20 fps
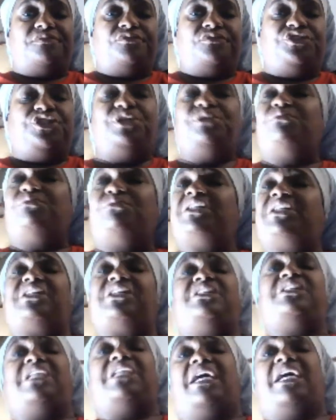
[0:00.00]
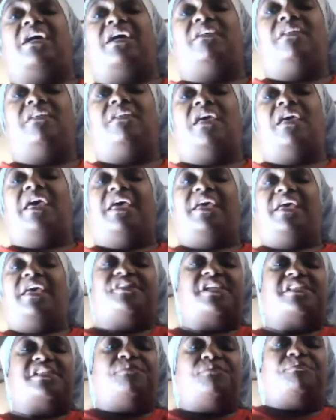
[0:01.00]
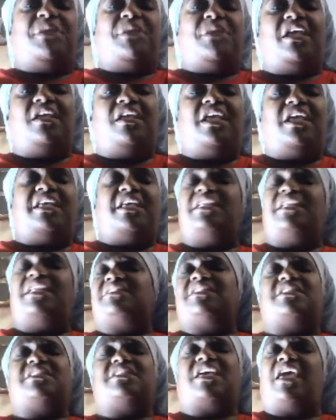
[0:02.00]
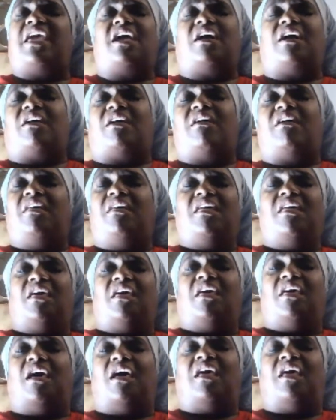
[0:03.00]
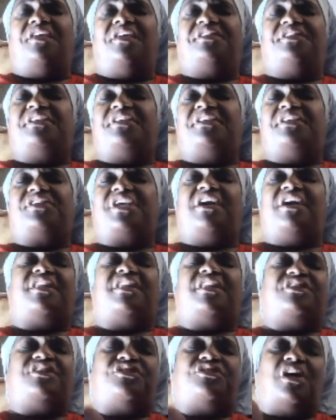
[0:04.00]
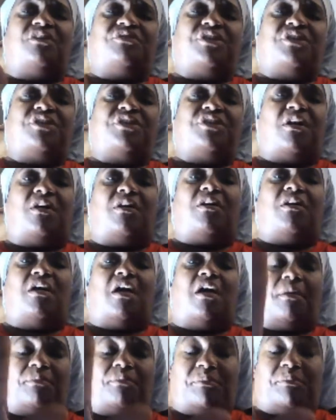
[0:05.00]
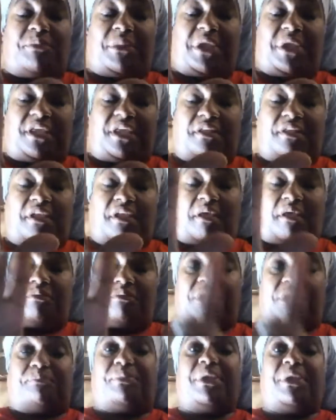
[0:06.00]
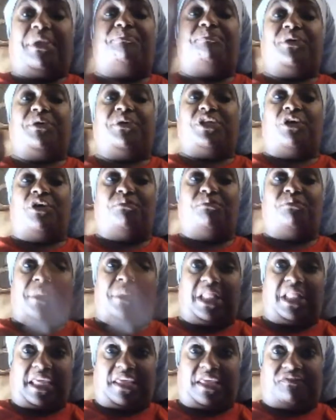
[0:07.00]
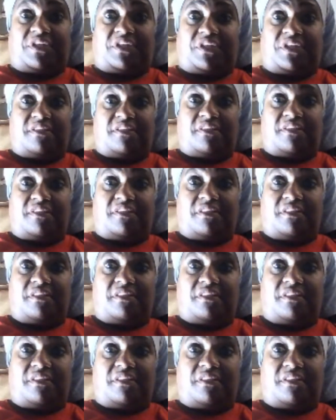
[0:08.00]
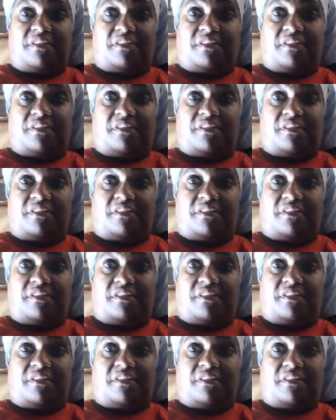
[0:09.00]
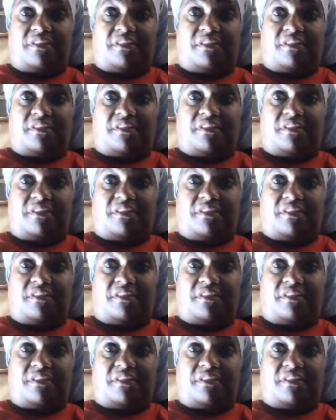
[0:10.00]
You wasn't there. It doesn't mean it doesn't care. It doesn't care that y'all me the people don't believe it. It's my story.